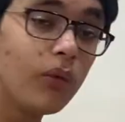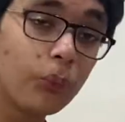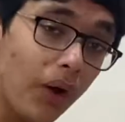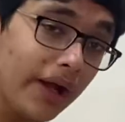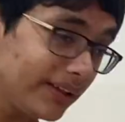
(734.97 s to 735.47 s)

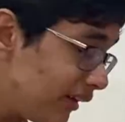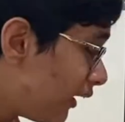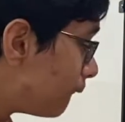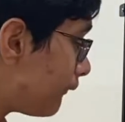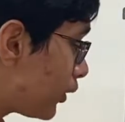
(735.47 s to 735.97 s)
Why?
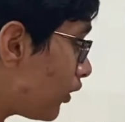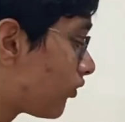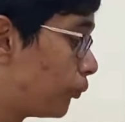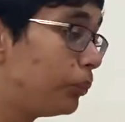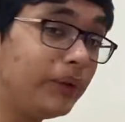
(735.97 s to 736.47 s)

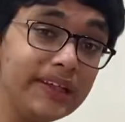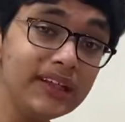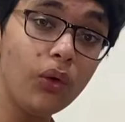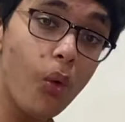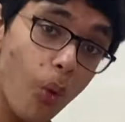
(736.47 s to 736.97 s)
Because
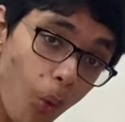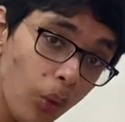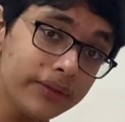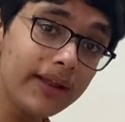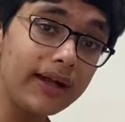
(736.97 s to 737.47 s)
we
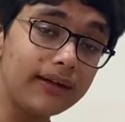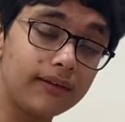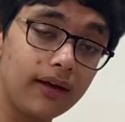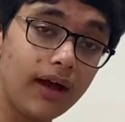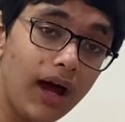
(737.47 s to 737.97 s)
own that
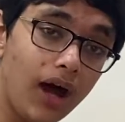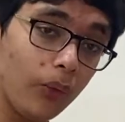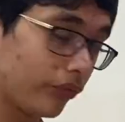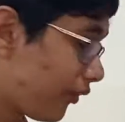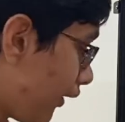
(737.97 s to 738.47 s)

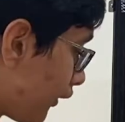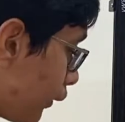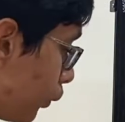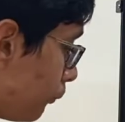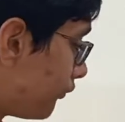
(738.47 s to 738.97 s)
house as a
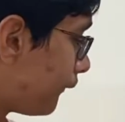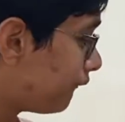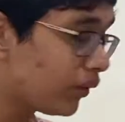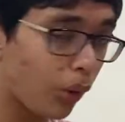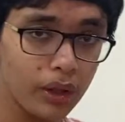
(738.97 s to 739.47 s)
group of
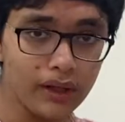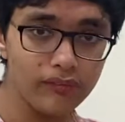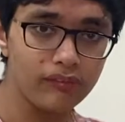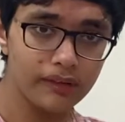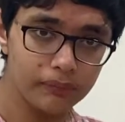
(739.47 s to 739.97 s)
people or as a
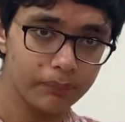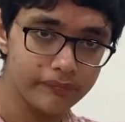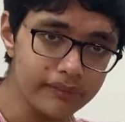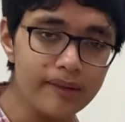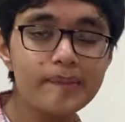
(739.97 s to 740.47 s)
single
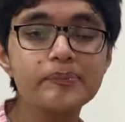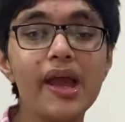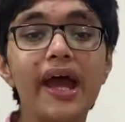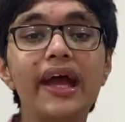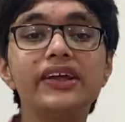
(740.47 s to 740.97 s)
person.
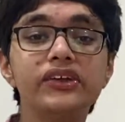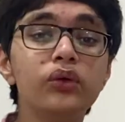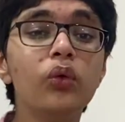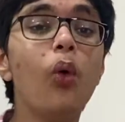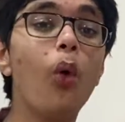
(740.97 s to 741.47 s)

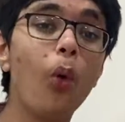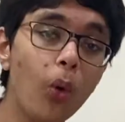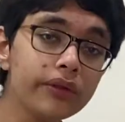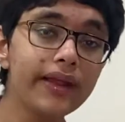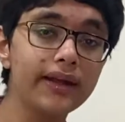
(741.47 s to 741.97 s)
You
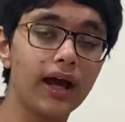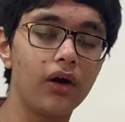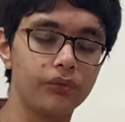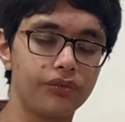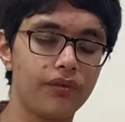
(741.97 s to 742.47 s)
own that
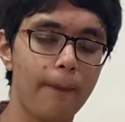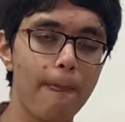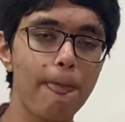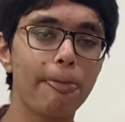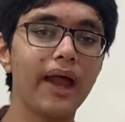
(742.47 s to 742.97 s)
house,
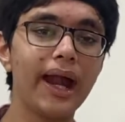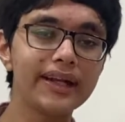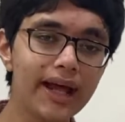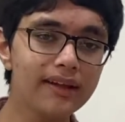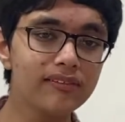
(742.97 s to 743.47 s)
and
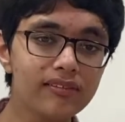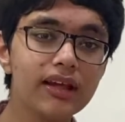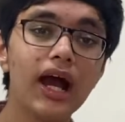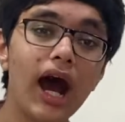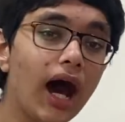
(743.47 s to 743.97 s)
hence
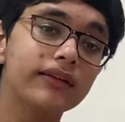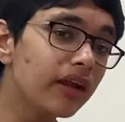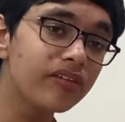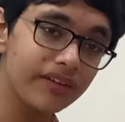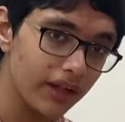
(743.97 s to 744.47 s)

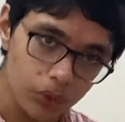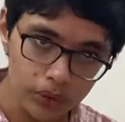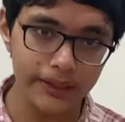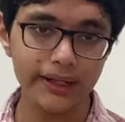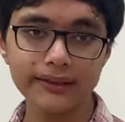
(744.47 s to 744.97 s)
others
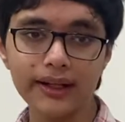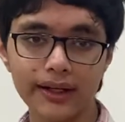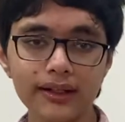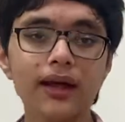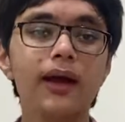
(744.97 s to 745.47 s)
cannot enter
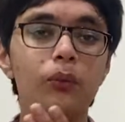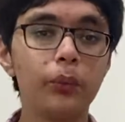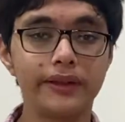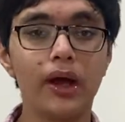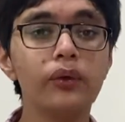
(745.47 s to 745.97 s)
it
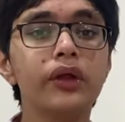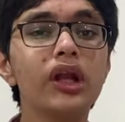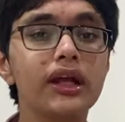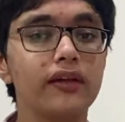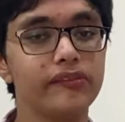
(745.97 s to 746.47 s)
without your
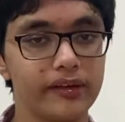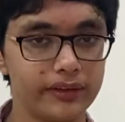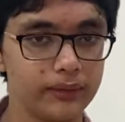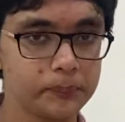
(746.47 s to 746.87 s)
consent.